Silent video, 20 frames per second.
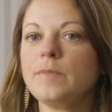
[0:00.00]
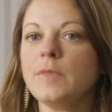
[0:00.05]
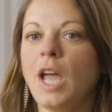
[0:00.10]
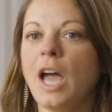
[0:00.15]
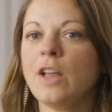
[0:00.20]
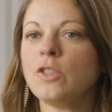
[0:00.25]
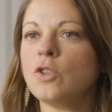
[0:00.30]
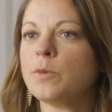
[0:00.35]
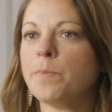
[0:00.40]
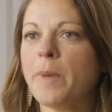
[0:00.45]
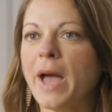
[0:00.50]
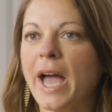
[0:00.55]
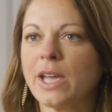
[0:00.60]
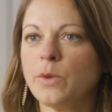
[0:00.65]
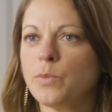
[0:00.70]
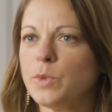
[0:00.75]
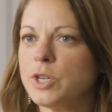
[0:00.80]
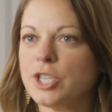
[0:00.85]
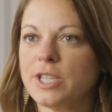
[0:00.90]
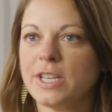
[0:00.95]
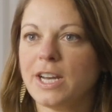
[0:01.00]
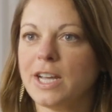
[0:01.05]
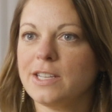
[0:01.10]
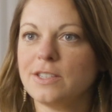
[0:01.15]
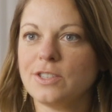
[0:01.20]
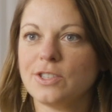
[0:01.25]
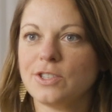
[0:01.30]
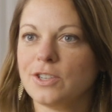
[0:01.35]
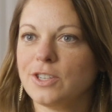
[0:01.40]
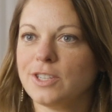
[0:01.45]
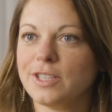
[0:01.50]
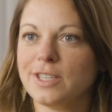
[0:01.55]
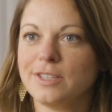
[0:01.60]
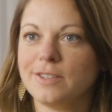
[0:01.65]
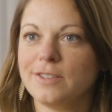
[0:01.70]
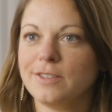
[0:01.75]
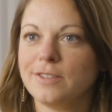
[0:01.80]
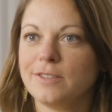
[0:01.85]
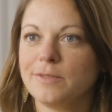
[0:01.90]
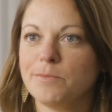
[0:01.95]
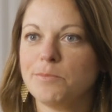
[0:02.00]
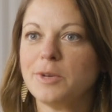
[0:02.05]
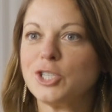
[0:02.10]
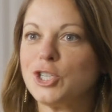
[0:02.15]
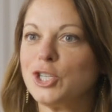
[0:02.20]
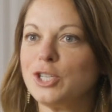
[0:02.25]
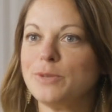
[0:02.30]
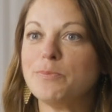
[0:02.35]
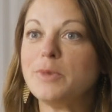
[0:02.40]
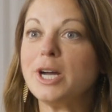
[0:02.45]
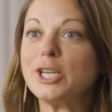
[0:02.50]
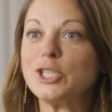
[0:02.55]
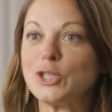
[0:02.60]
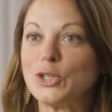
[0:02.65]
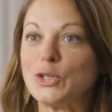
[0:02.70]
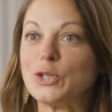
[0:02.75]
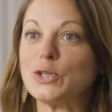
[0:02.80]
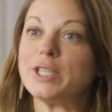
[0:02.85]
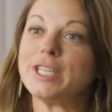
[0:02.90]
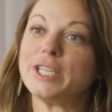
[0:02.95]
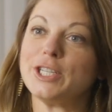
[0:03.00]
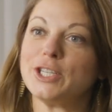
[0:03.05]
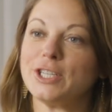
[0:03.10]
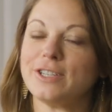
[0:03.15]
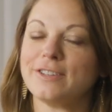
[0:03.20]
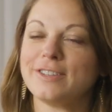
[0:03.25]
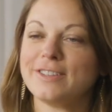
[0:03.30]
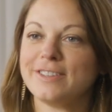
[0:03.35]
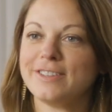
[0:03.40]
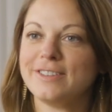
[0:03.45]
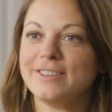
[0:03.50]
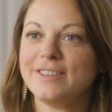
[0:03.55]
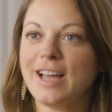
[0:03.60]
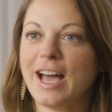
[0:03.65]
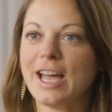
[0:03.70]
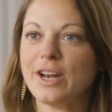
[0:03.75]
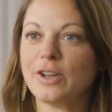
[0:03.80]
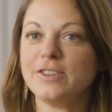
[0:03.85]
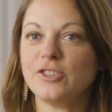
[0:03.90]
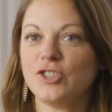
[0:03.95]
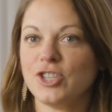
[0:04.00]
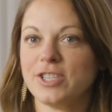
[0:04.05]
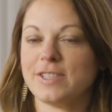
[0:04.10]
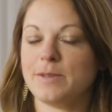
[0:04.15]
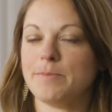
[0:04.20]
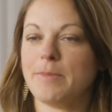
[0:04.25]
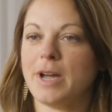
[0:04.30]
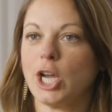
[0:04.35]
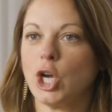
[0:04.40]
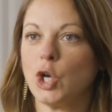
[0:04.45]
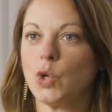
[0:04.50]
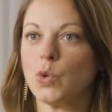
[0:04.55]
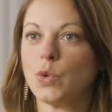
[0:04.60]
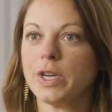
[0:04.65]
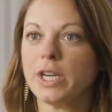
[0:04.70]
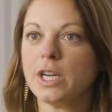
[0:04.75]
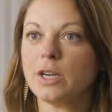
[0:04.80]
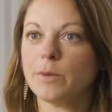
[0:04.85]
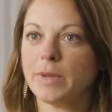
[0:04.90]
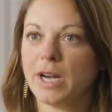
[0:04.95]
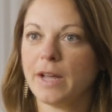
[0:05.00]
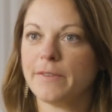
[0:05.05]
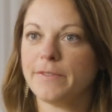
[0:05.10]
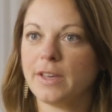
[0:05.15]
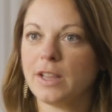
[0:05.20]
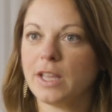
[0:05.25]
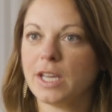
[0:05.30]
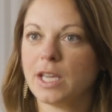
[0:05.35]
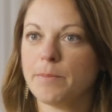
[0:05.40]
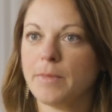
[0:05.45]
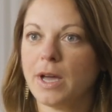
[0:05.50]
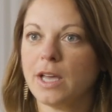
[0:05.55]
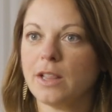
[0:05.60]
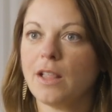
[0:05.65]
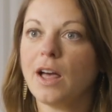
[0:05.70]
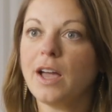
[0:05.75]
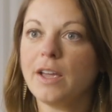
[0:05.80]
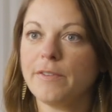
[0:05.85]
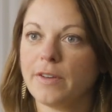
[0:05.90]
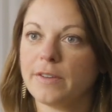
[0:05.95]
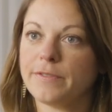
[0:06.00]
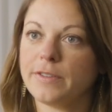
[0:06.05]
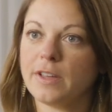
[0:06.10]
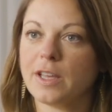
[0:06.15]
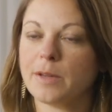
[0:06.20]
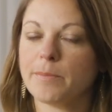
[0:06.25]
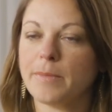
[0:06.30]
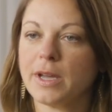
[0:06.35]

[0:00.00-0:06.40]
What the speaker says: I look back and wish that I had started much earlier, not just in my career, but I feel like in my life. I feel like